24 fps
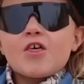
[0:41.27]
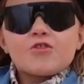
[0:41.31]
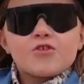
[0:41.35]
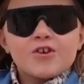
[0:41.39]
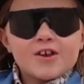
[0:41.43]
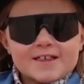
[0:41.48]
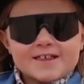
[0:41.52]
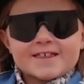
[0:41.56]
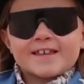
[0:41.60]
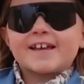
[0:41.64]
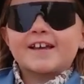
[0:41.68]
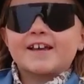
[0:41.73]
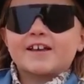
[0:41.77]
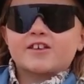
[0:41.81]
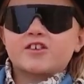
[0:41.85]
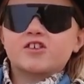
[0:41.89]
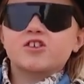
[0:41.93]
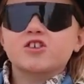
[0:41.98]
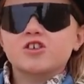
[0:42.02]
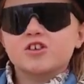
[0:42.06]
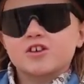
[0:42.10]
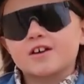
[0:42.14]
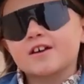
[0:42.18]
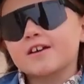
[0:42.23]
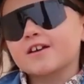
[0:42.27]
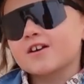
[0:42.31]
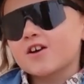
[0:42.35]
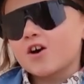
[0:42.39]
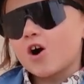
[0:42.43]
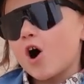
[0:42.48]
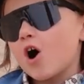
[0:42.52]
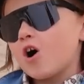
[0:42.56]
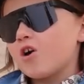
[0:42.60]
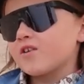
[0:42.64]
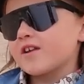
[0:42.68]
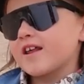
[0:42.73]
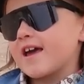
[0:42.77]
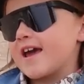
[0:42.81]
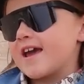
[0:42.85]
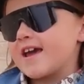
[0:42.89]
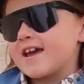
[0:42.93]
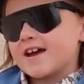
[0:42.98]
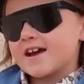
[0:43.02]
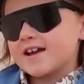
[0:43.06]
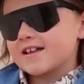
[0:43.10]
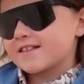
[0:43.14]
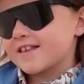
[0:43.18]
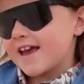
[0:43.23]
This thing is called
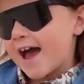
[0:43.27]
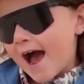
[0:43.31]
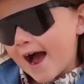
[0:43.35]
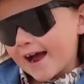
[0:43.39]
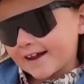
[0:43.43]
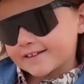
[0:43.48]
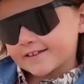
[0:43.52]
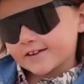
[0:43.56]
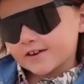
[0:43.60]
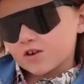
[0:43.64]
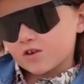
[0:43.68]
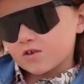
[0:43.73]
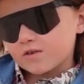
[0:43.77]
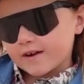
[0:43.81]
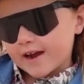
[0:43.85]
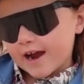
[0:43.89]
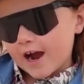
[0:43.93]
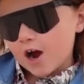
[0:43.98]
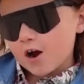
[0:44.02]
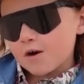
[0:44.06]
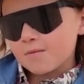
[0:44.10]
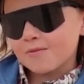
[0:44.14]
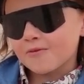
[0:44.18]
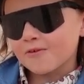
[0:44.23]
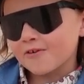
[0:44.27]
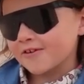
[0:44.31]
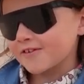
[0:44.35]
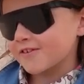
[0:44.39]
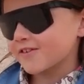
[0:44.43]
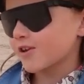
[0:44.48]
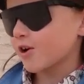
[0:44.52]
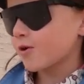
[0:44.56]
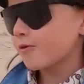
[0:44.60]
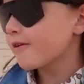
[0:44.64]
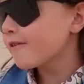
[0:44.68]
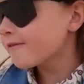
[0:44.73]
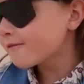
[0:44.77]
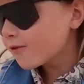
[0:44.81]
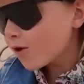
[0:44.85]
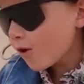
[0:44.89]
a tactical cowboy, so of